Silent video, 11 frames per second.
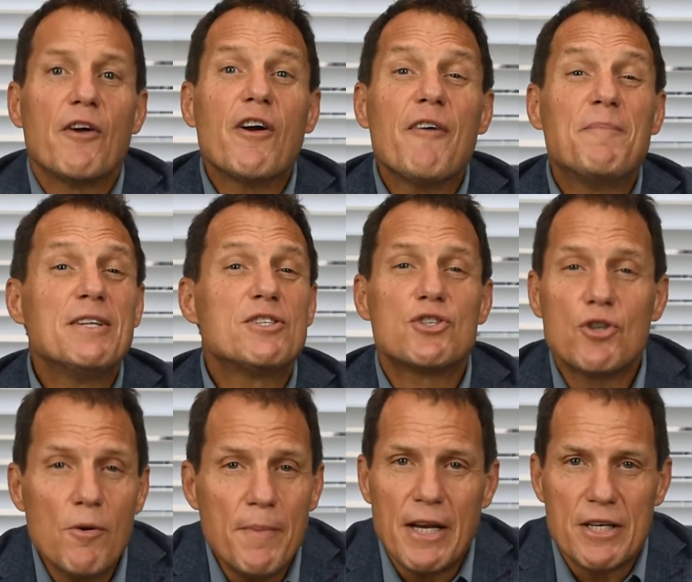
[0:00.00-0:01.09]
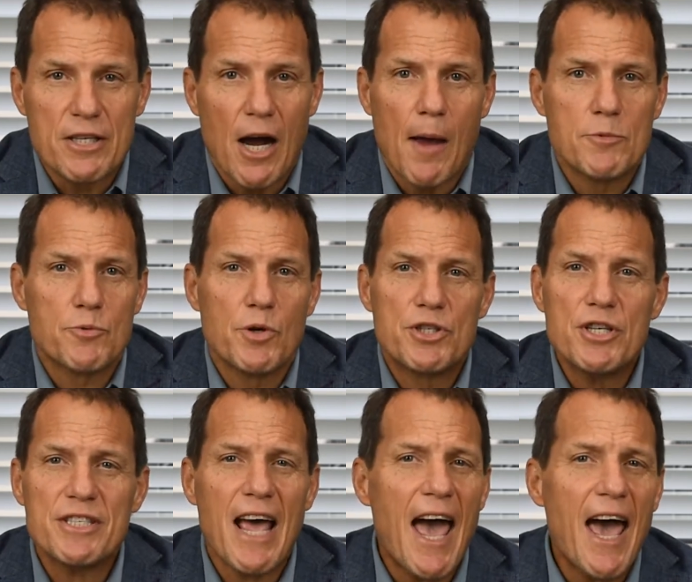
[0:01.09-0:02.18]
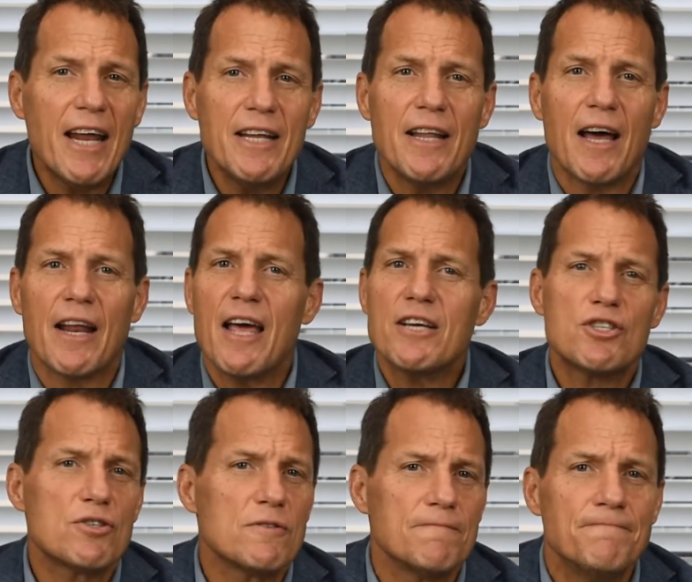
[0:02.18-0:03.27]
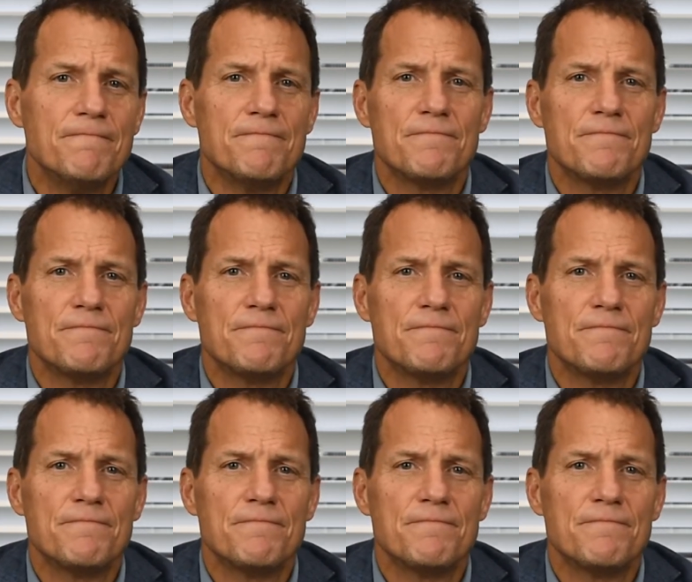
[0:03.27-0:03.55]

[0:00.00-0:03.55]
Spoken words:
There have been so many times where just adding that extra